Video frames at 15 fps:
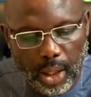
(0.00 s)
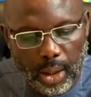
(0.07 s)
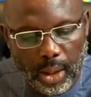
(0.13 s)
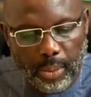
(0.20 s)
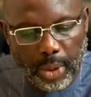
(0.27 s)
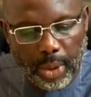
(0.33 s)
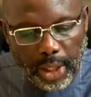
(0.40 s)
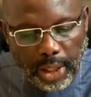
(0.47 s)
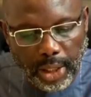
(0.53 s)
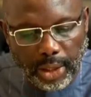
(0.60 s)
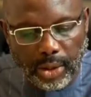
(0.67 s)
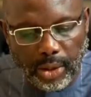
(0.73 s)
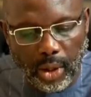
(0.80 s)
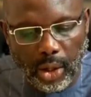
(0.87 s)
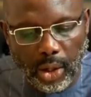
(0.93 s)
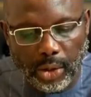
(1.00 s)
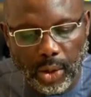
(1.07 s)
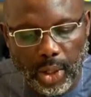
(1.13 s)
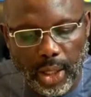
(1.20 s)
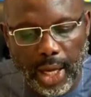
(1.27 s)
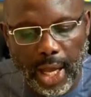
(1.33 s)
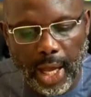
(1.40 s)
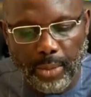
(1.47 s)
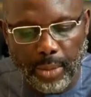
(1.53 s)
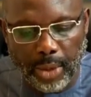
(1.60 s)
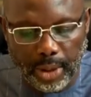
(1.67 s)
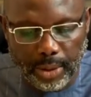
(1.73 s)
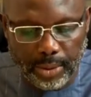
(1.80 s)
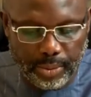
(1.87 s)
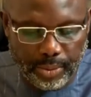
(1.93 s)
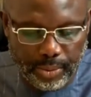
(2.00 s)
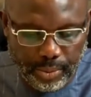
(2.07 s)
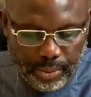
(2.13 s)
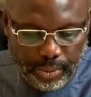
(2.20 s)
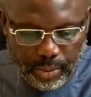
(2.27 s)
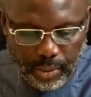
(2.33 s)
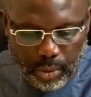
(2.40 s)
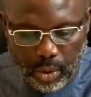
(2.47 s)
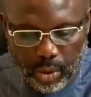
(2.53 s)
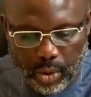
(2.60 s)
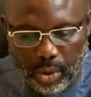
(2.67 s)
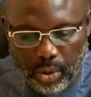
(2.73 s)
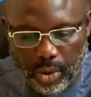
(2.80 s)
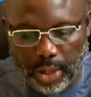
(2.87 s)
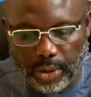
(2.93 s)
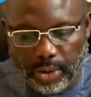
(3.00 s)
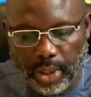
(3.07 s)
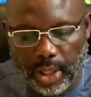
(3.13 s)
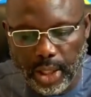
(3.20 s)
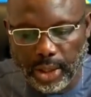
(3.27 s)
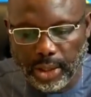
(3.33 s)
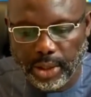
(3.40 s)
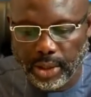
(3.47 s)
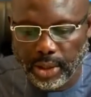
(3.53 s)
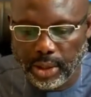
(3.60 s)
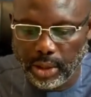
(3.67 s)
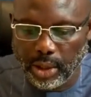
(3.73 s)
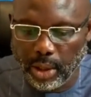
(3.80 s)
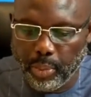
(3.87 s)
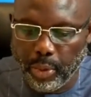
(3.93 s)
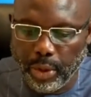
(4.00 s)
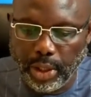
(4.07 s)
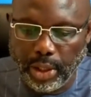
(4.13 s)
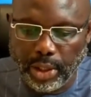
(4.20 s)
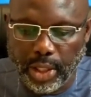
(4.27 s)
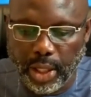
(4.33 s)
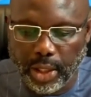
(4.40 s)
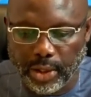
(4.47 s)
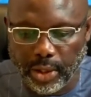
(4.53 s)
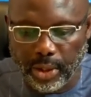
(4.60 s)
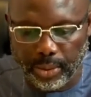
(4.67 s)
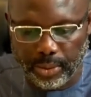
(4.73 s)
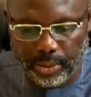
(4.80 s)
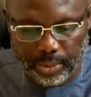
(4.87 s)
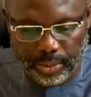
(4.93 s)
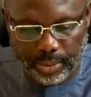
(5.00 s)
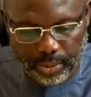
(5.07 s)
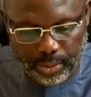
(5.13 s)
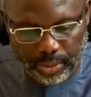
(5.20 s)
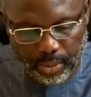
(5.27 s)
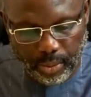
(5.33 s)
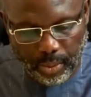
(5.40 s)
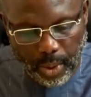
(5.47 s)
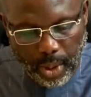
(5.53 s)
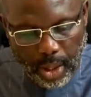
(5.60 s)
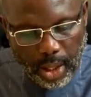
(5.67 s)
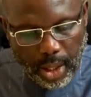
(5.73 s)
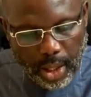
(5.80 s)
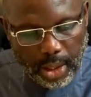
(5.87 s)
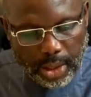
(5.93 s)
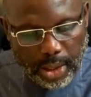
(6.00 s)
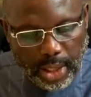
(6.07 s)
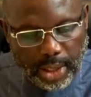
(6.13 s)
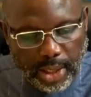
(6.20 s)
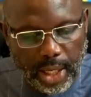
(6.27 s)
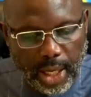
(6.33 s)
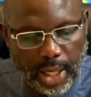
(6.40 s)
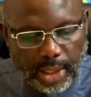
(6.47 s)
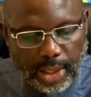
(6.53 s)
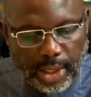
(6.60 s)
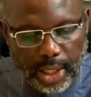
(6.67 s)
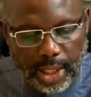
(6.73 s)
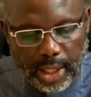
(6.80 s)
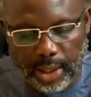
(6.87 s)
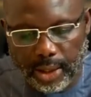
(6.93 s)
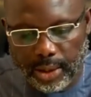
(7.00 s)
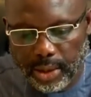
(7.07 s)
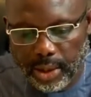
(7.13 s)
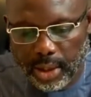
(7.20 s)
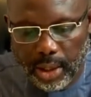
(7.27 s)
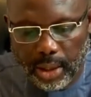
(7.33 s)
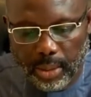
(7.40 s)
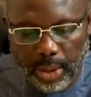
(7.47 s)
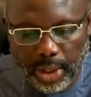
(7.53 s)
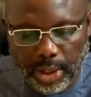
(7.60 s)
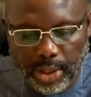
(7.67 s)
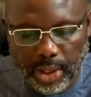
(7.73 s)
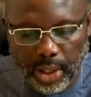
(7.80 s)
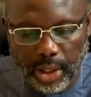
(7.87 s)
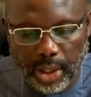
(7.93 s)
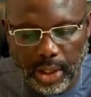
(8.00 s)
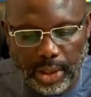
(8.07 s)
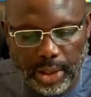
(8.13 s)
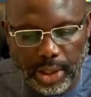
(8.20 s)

Please also allow me to congratulate your predecessor, His Excellency Mr.